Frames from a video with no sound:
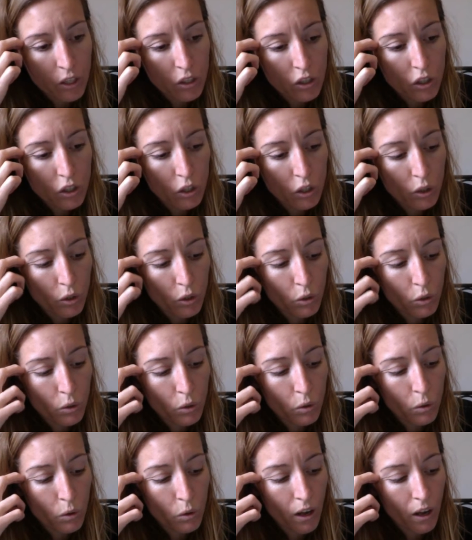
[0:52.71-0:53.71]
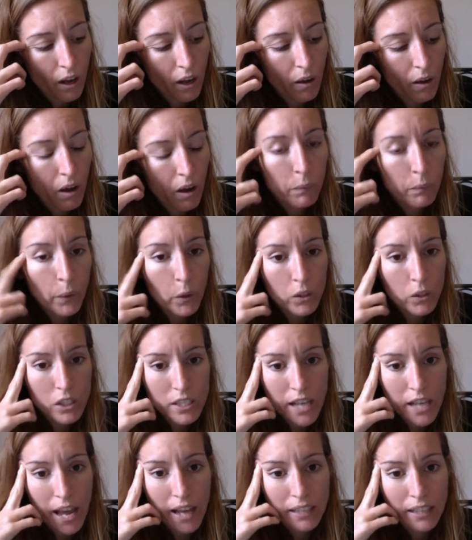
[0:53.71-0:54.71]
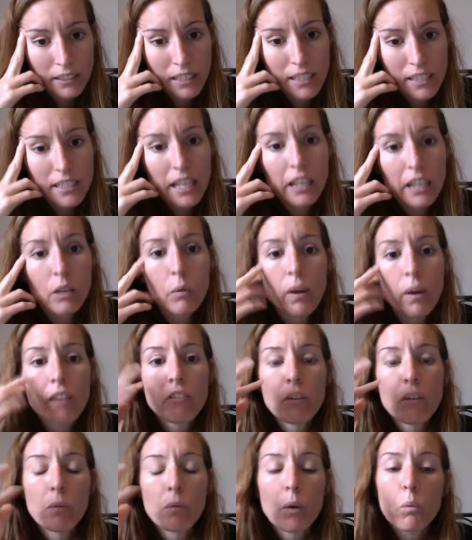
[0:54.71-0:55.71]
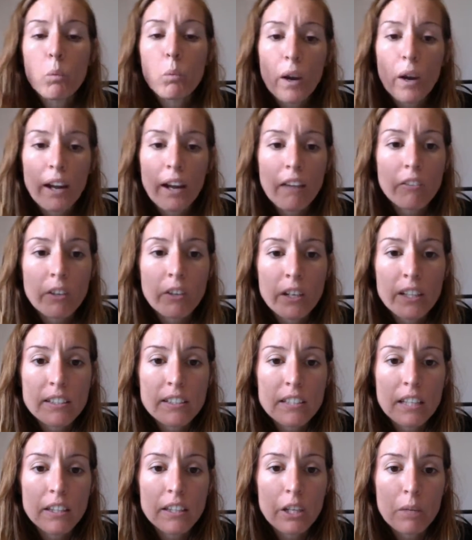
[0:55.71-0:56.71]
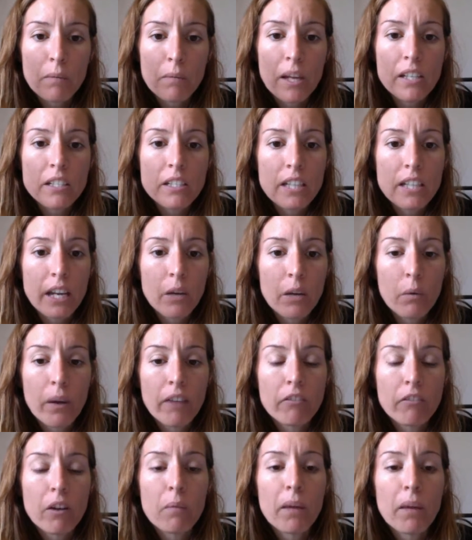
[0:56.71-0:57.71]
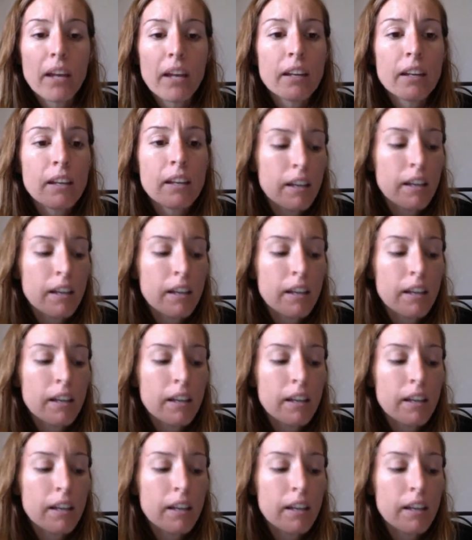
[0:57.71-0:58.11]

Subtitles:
to approach a text and take away from it whatever it is that they're meant to take away from it,